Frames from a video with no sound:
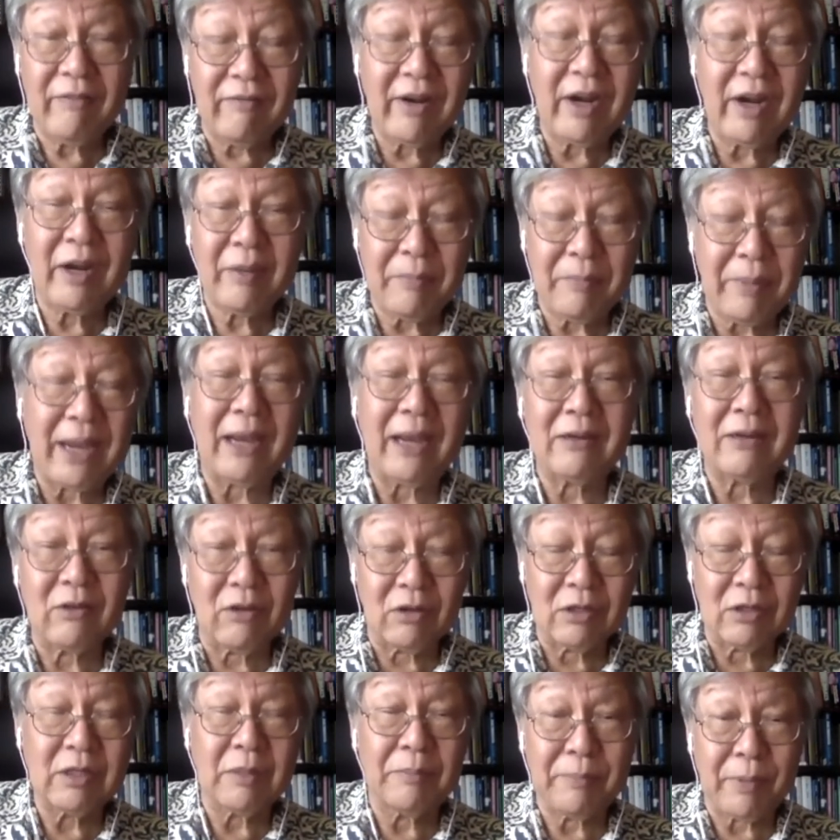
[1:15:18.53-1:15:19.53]
very bad
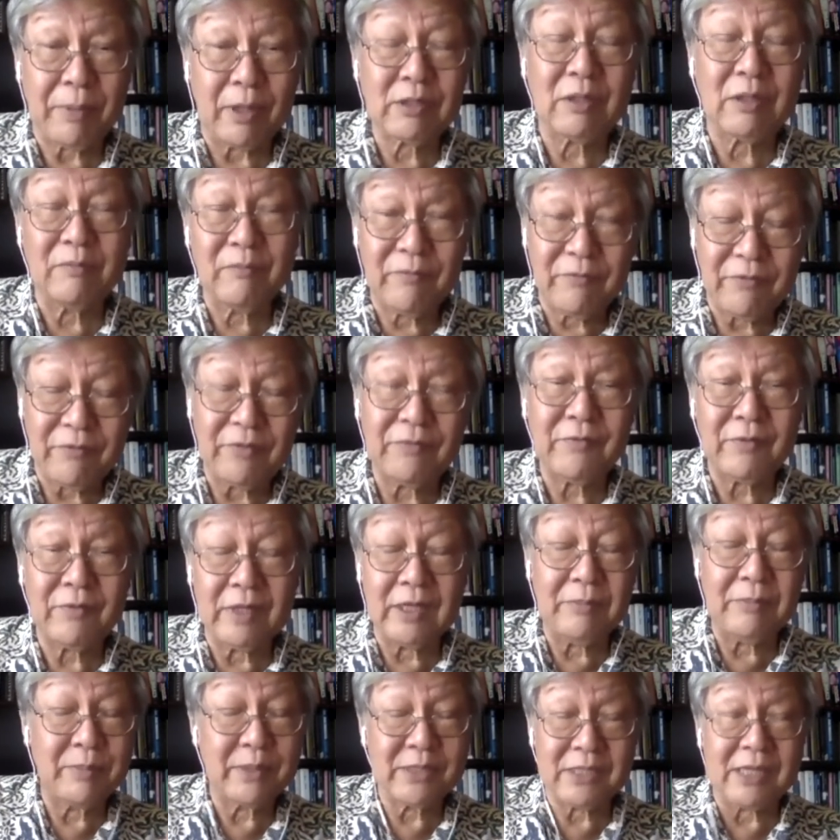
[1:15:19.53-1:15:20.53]
on the bottom
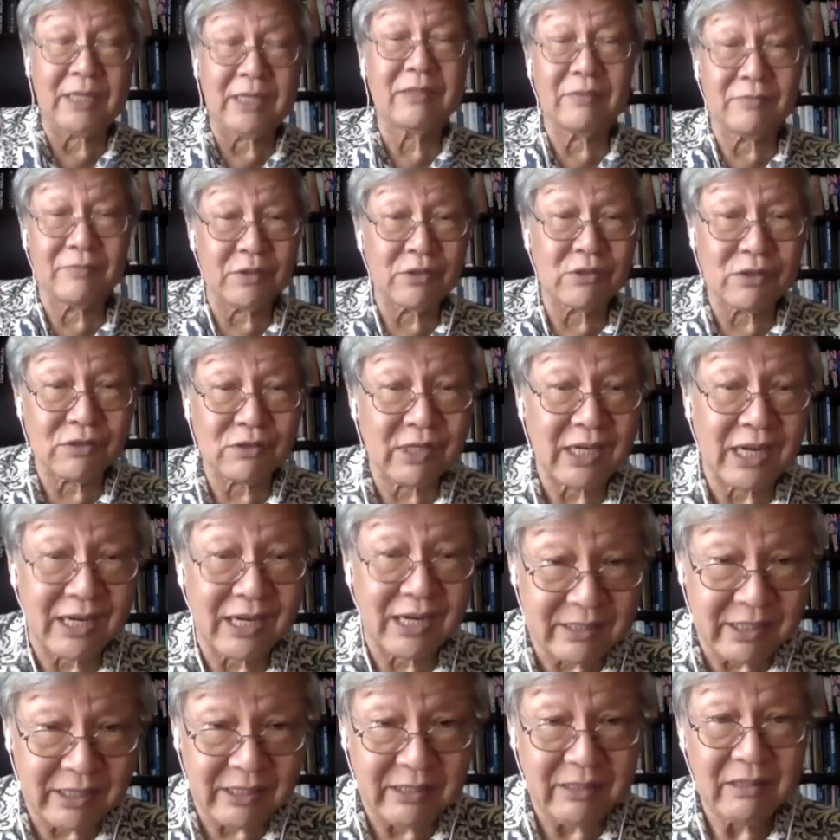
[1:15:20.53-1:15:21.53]
50% of the
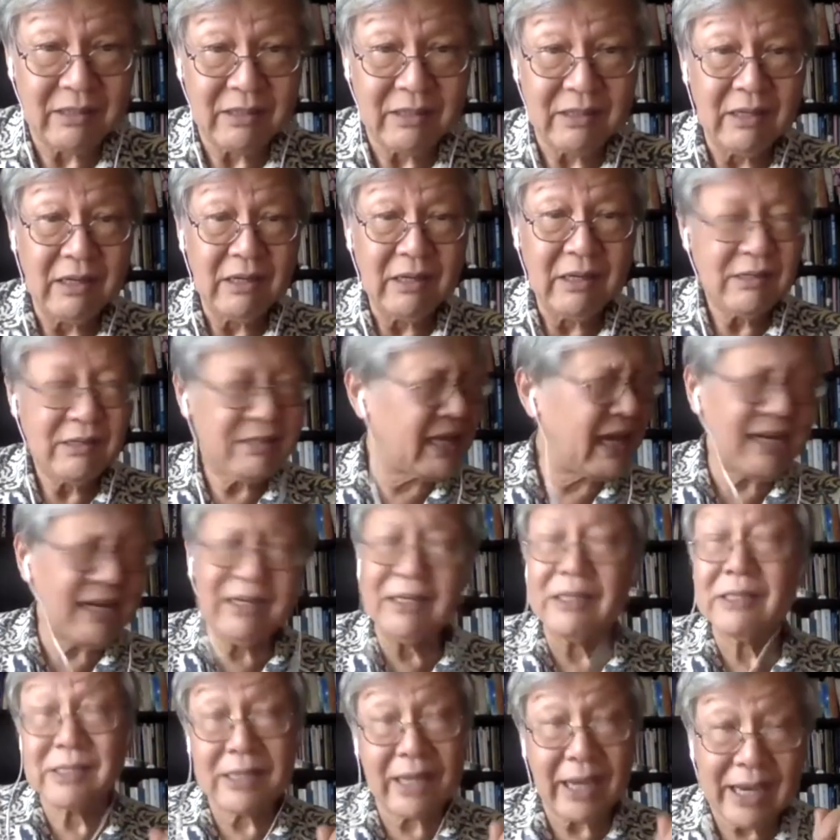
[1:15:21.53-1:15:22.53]
society. That
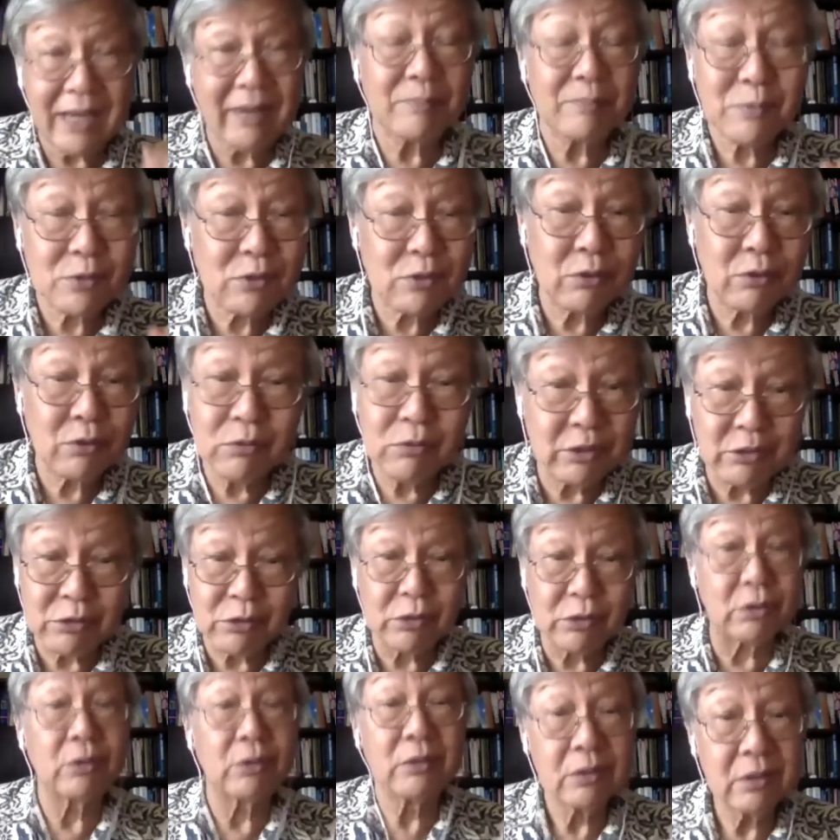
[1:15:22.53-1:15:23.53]
is absolutely
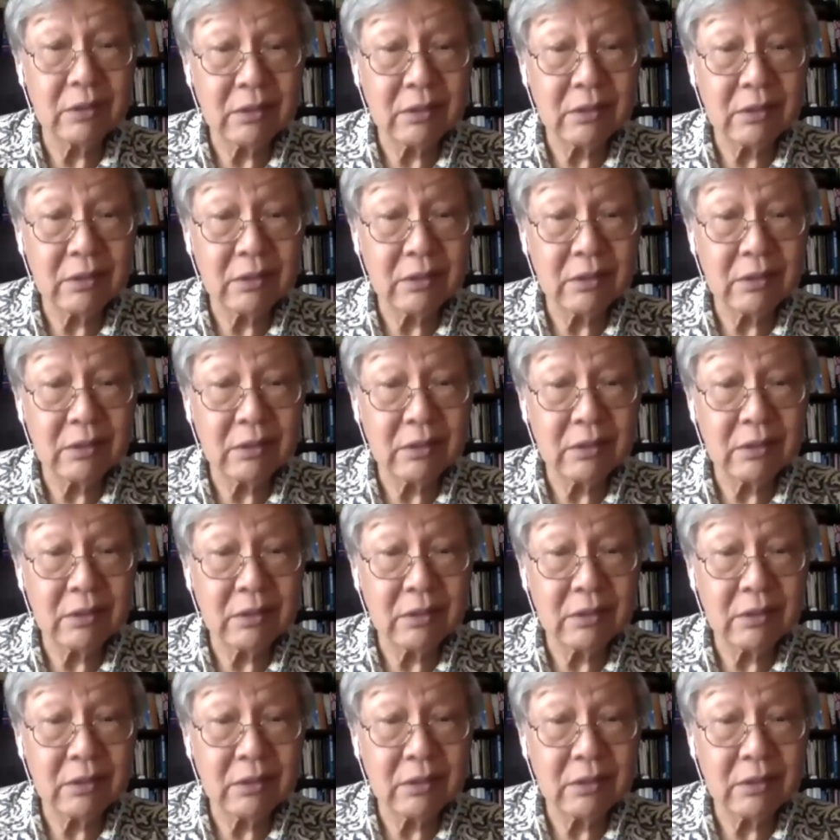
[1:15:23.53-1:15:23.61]
true.